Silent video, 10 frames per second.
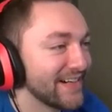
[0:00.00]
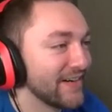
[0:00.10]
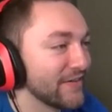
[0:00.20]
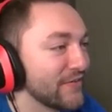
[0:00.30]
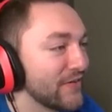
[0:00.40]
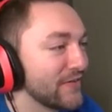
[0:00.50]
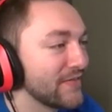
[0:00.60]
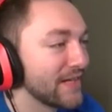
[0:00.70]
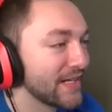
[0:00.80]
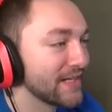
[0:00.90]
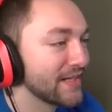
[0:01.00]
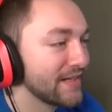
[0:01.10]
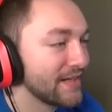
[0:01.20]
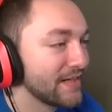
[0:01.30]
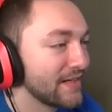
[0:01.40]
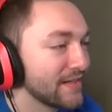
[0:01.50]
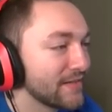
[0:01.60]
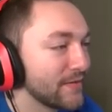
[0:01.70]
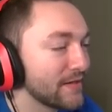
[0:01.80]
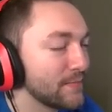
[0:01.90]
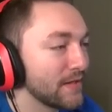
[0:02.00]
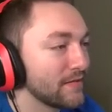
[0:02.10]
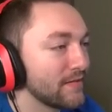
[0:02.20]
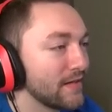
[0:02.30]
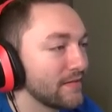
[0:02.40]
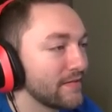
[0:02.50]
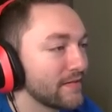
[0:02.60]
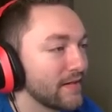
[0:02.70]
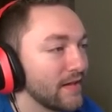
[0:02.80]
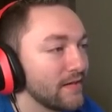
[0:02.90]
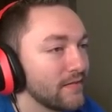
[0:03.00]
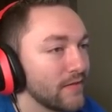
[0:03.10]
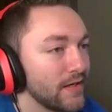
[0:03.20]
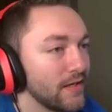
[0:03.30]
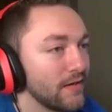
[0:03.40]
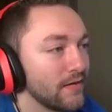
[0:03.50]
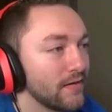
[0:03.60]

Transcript: oh, phone ringing. So we have to play through night 6 again. Ready?